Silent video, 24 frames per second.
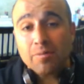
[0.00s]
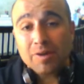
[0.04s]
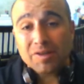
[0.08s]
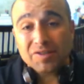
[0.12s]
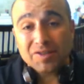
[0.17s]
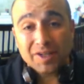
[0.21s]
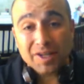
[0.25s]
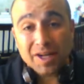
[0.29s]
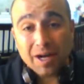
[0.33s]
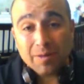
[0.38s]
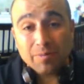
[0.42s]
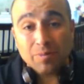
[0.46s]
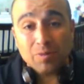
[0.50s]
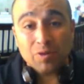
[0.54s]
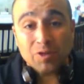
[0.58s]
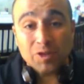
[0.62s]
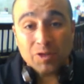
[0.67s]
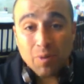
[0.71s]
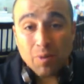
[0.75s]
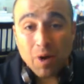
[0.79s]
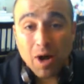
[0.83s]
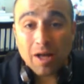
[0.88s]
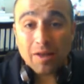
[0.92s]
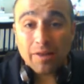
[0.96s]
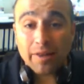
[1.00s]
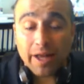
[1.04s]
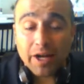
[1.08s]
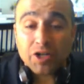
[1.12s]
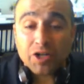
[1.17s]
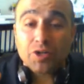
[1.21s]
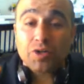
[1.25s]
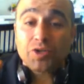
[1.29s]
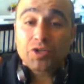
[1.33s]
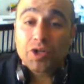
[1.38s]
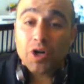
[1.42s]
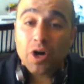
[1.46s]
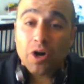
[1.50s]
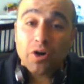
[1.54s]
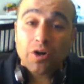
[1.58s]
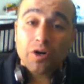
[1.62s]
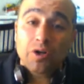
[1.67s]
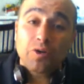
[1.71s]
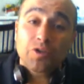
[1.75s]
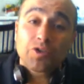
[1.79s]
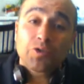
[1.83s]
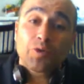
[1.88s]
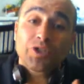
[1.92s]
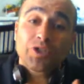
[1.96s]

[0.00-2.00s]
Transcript: plus a couple spot lectures and articles,